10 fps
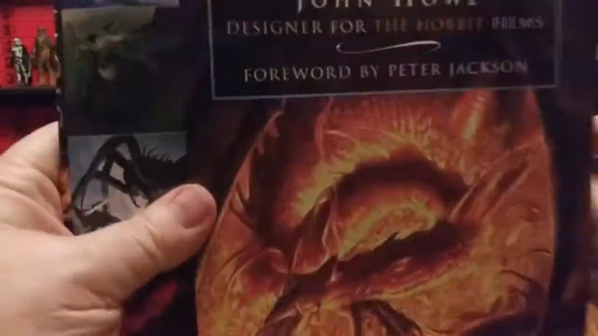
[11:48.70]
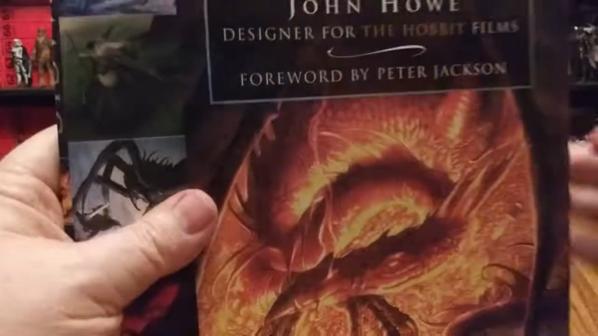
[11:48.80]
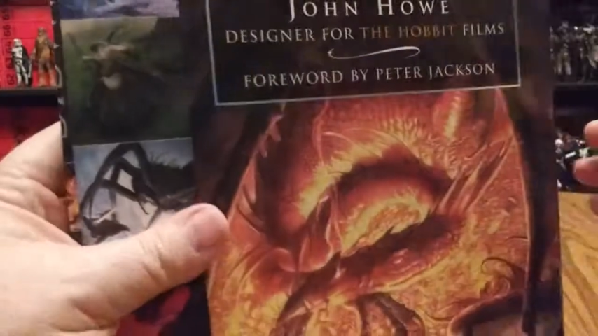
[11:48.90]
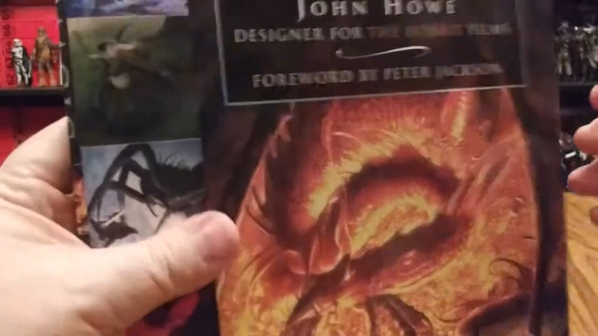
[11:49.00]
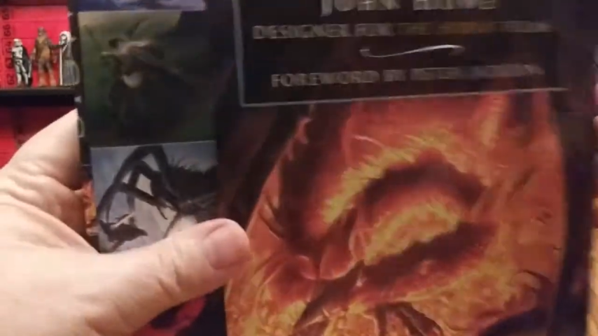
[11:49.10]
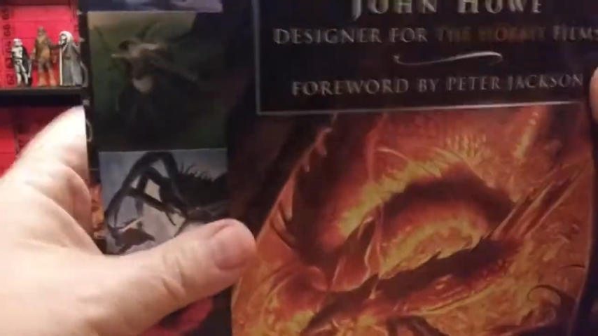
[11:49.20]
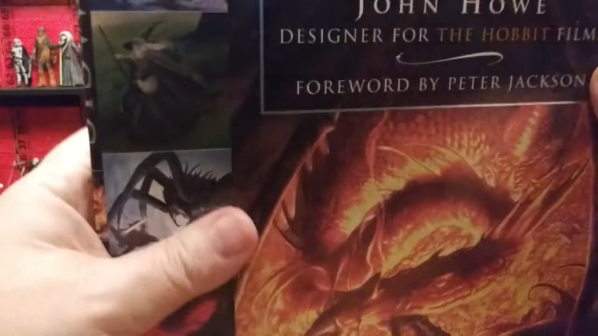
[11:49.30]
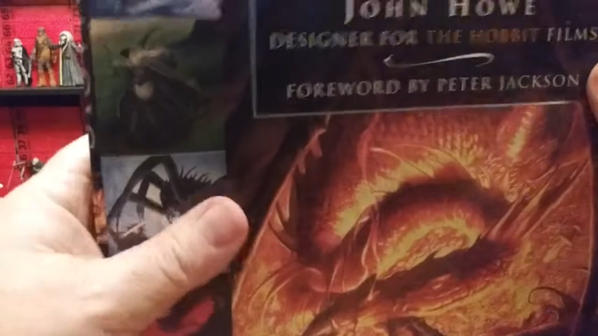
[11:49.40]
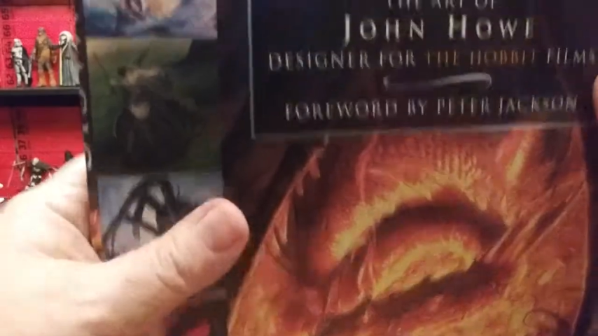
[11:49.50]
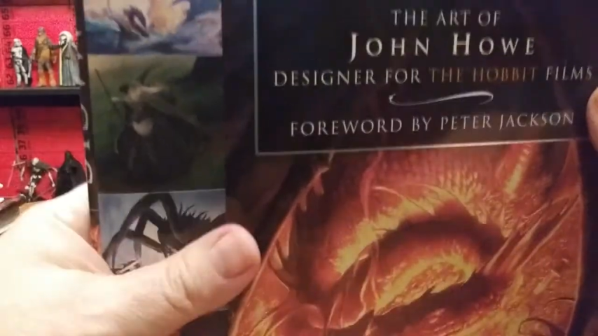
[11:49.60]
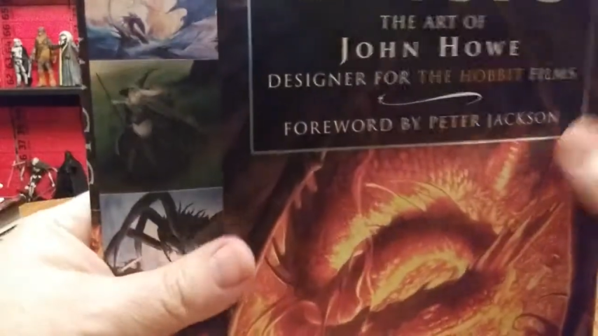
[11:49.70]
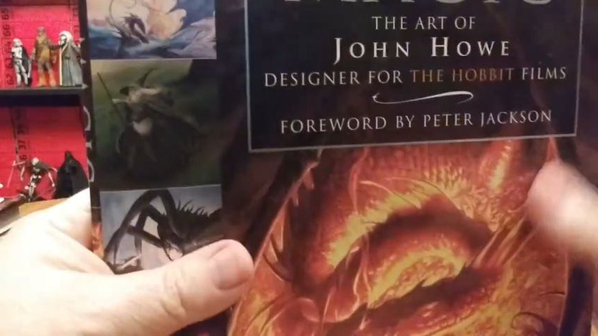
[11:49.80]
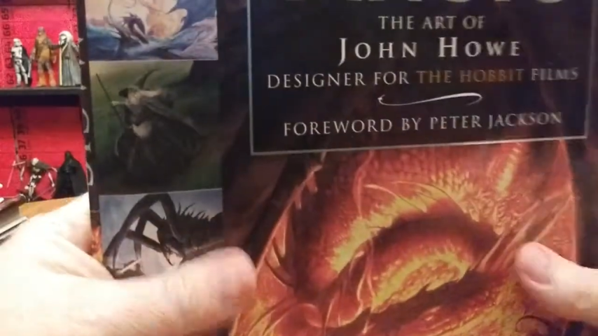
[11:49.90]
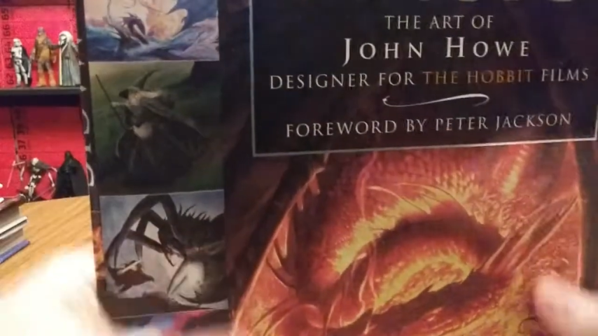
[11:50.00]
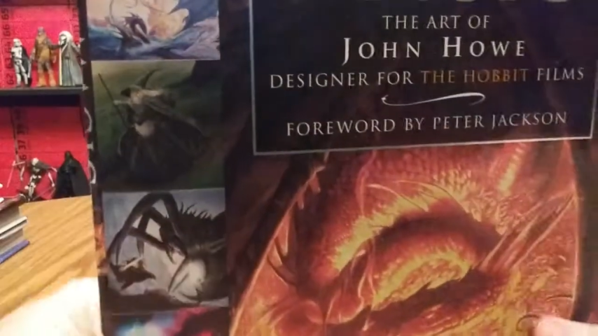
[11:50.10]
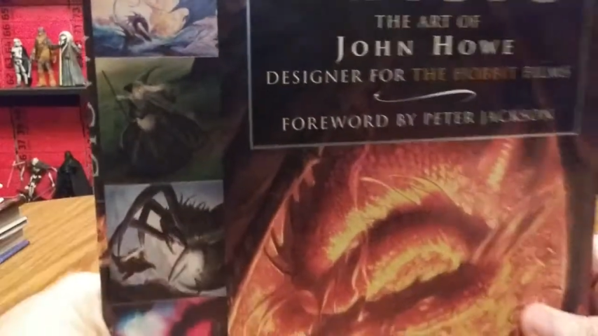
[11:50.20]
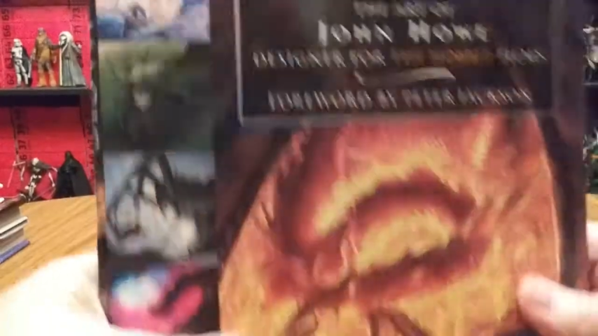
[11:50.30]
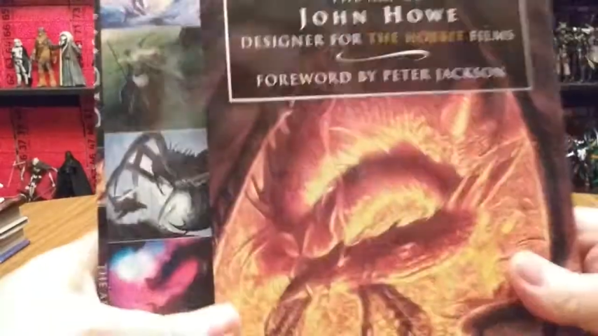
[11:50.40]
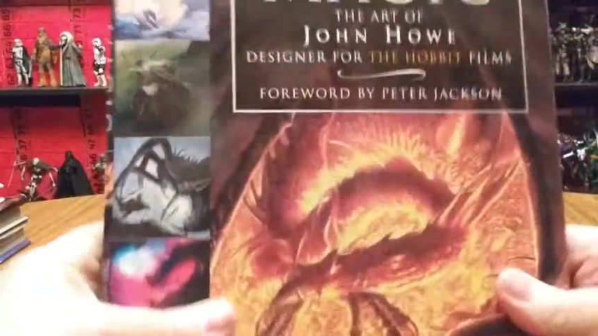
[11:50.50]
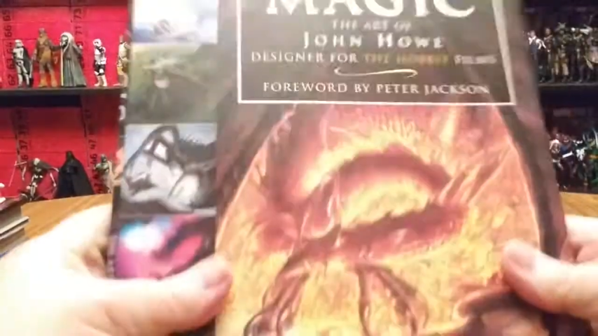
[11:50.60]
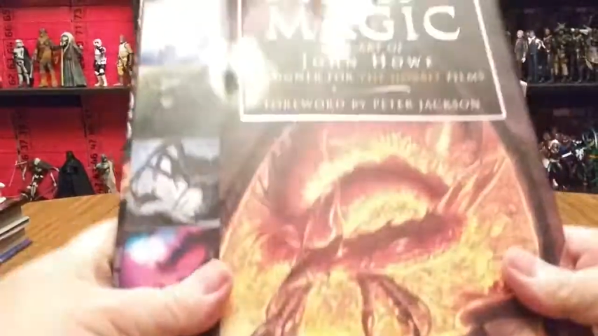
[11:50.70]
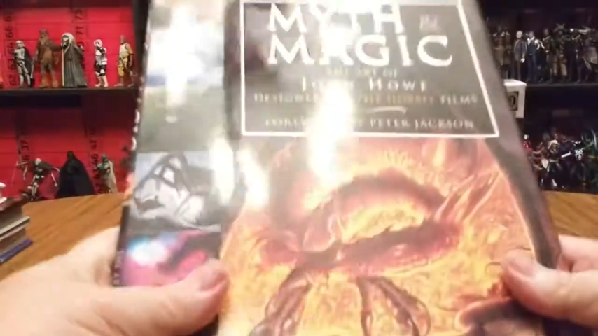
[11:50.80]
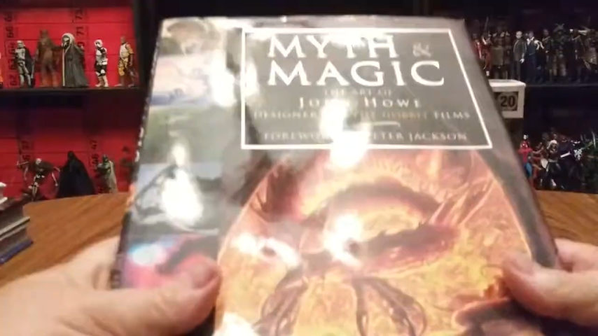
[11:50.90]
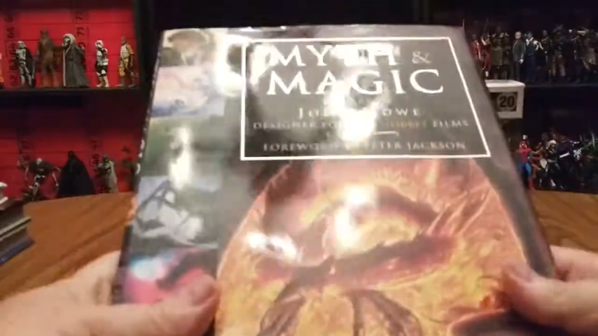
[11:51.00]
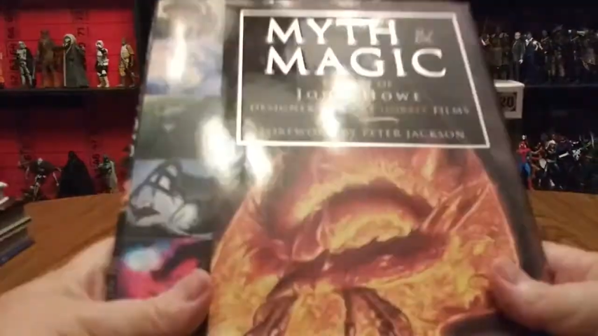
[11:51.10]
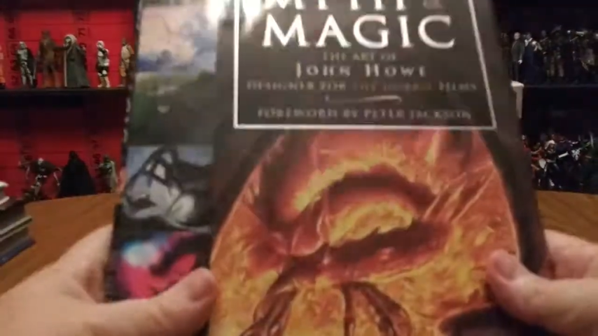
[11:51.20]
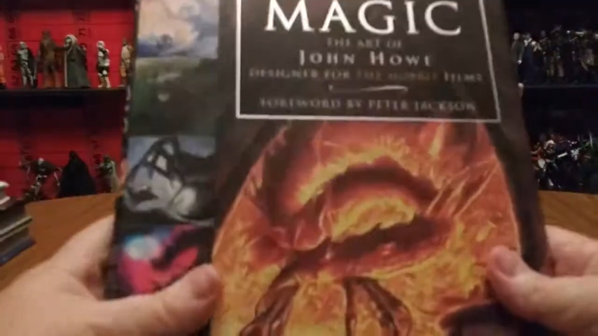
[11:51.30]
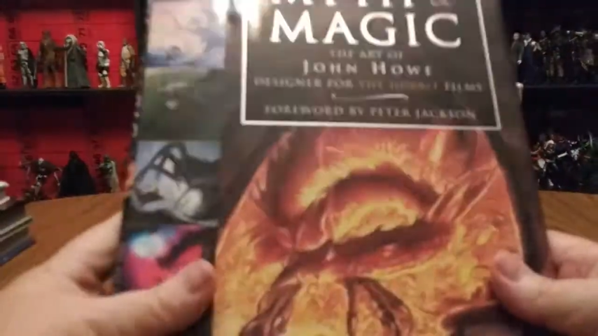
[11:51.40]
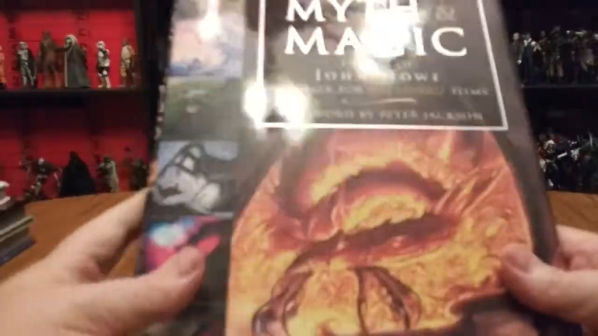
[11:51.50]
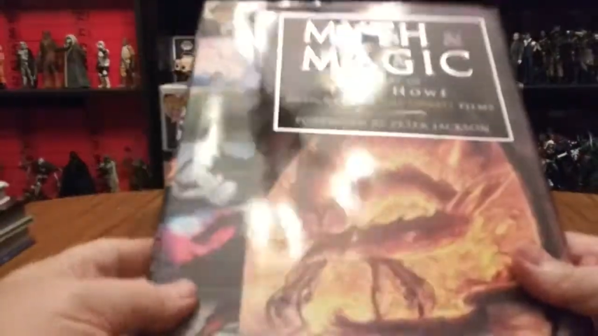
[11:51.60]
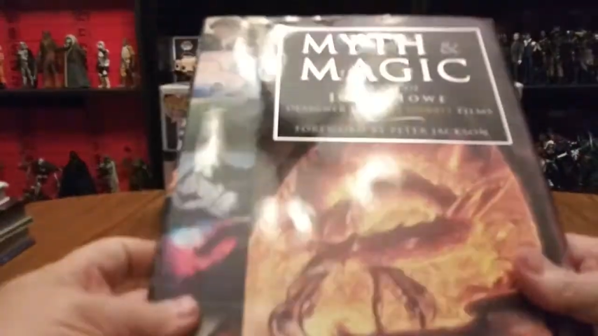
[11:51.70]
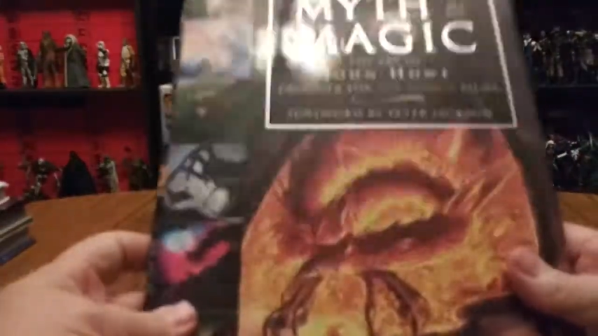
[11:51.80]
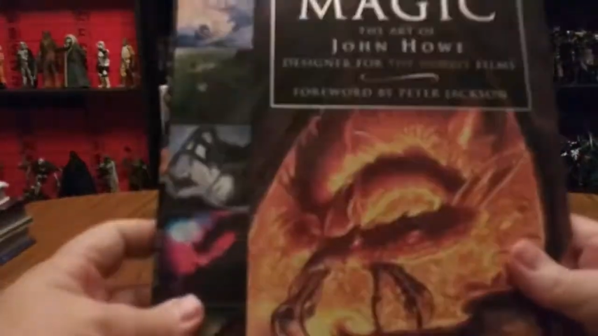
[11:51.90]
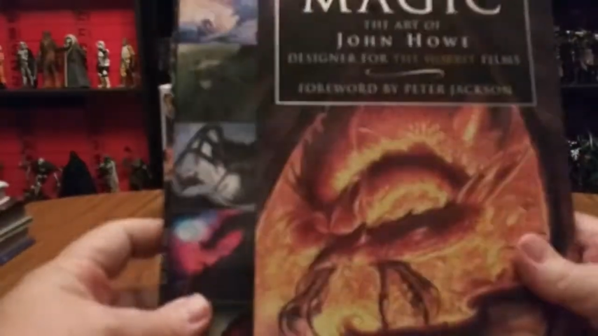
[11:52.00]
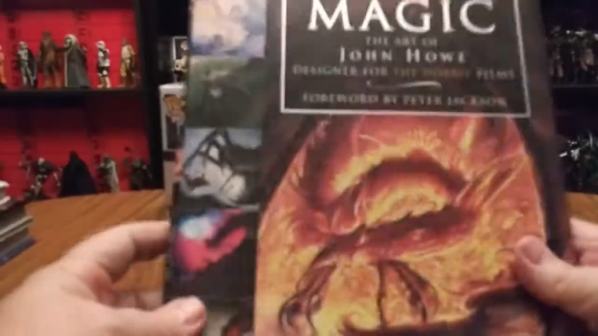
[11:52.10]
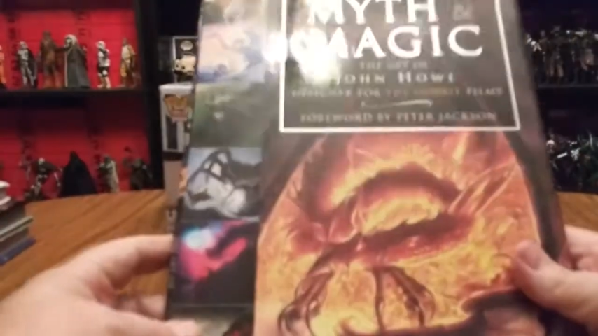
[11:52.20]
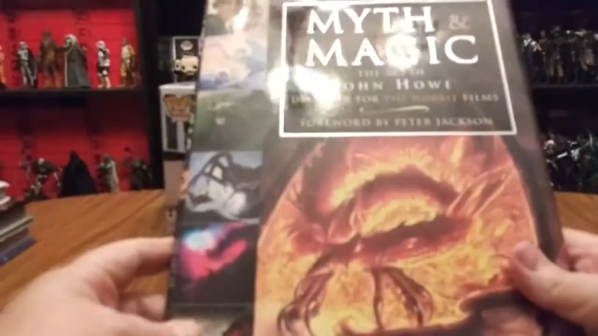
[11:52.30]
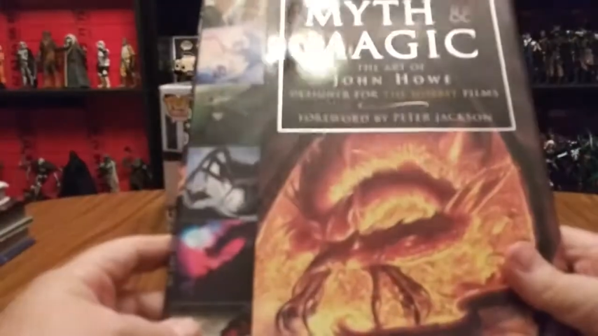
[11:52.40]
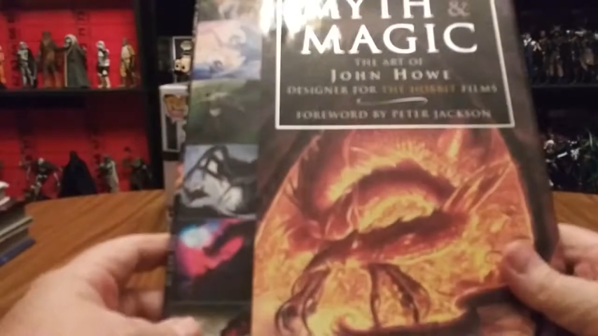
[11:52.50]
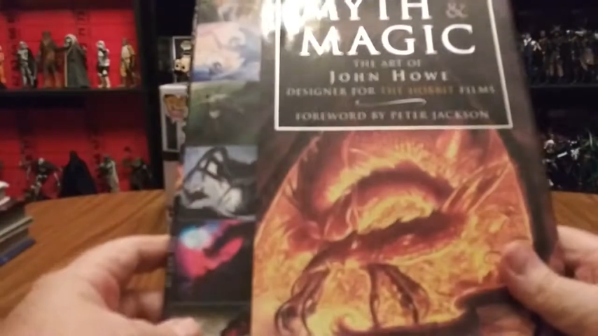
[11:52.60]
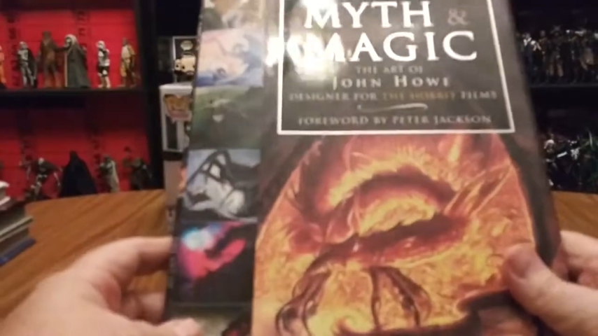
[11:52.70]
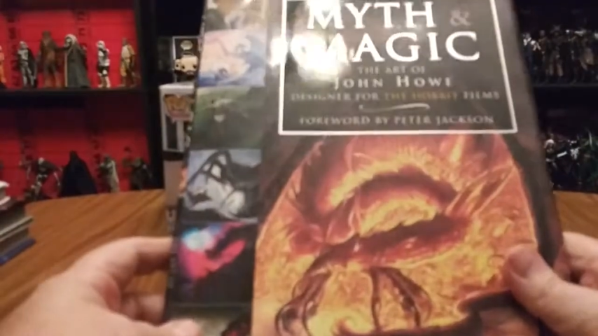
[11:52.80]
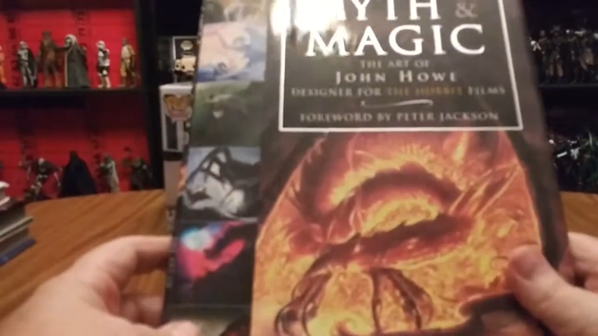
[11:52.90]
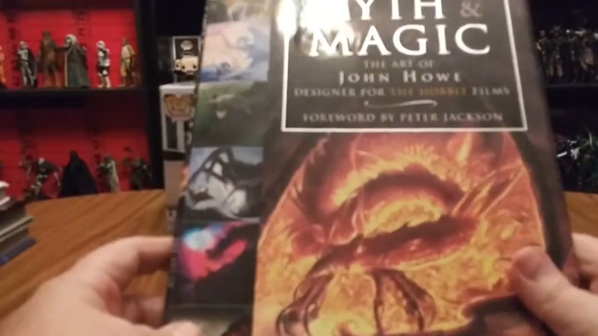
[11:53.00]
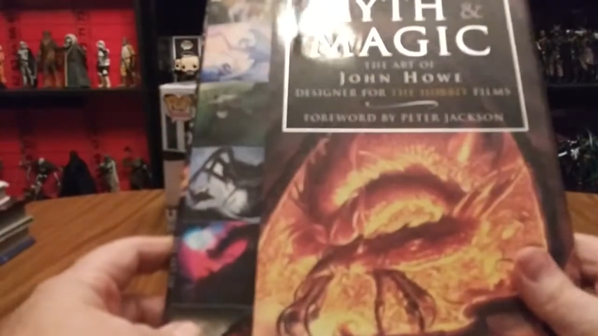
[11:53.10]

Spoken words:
(no speaker visible)